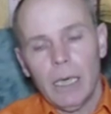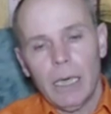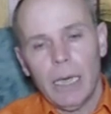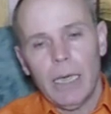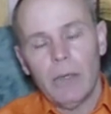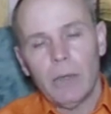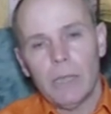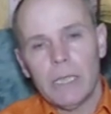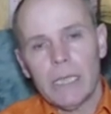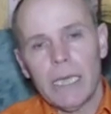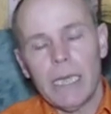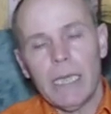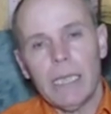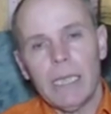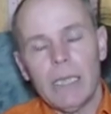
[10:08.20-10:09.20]
I always
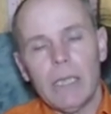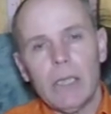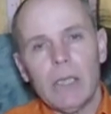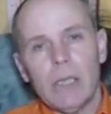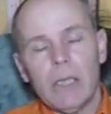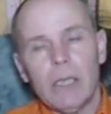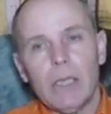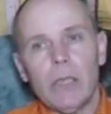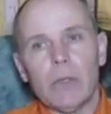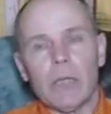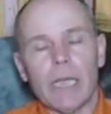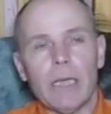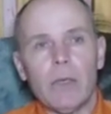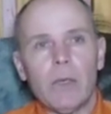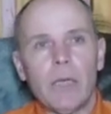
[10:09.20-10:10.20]
say, you
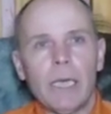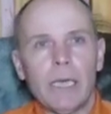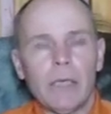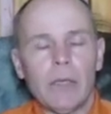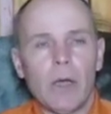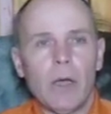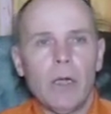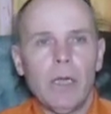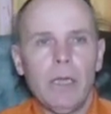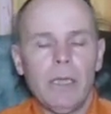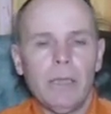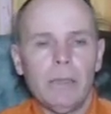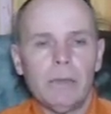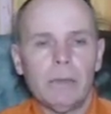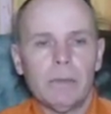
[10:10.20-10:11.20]
can look at a dog
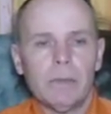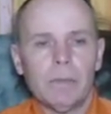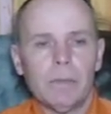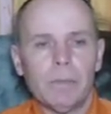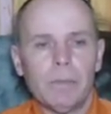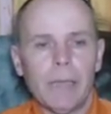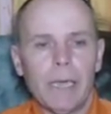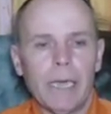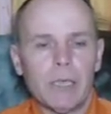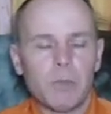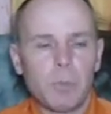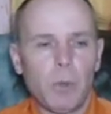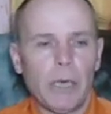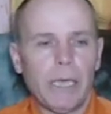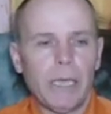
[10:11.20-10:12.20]
that has
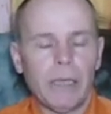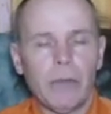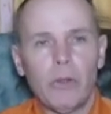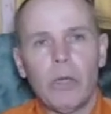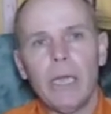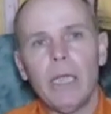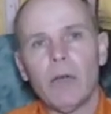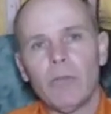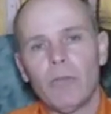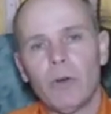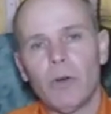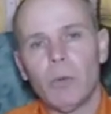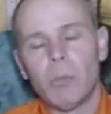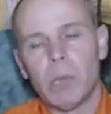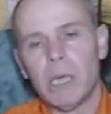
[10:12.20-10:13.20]
pointed 3 or
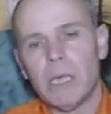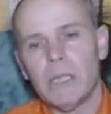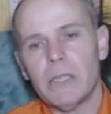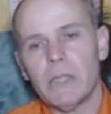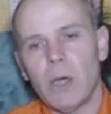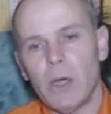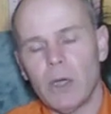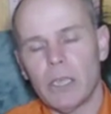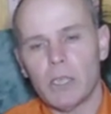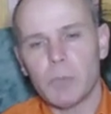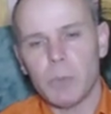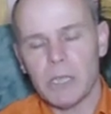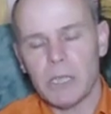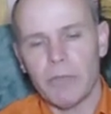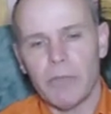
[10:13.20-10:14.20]
4 birds on a
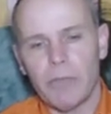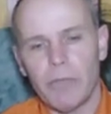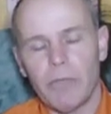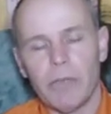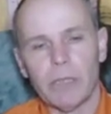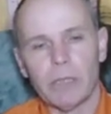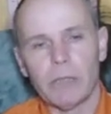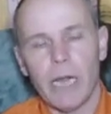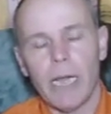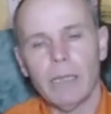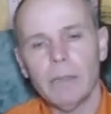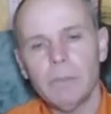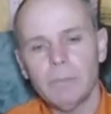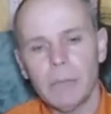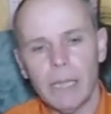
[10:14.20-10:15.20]
specific field
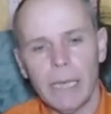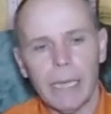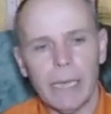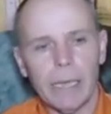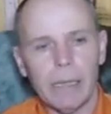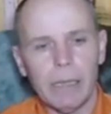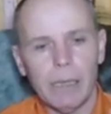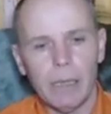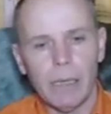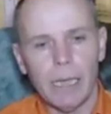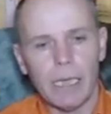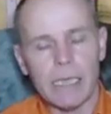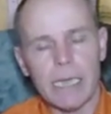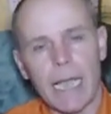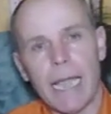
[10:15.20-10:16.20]
trial and
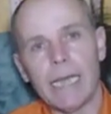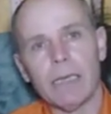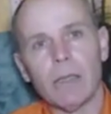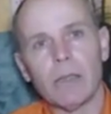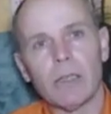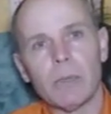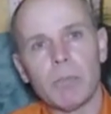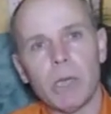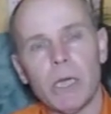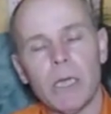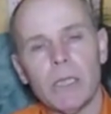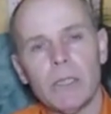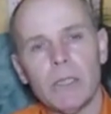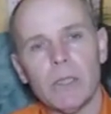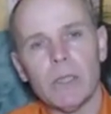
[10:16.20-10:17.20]
has handled the
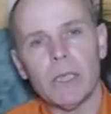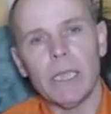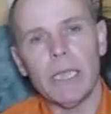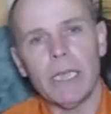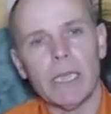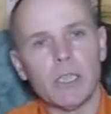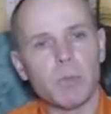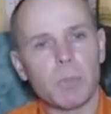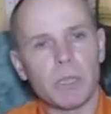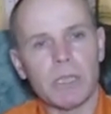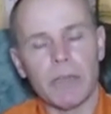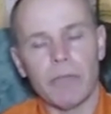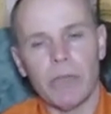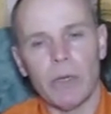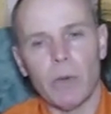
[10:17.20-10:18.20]
birds in a
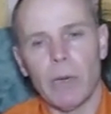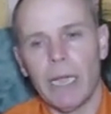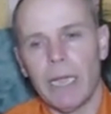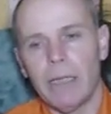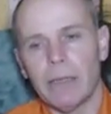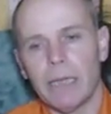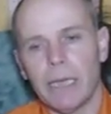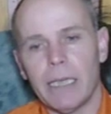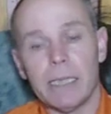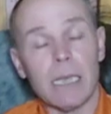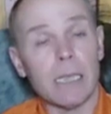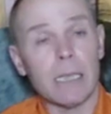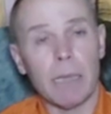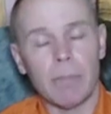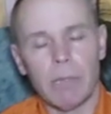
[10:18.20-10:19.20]
specific way that is
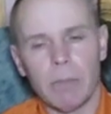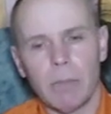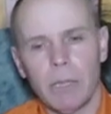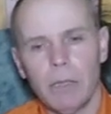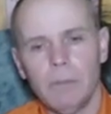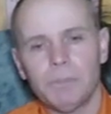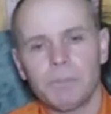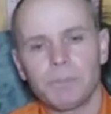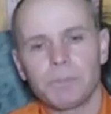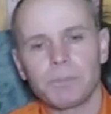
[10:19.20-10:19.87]
acceptable.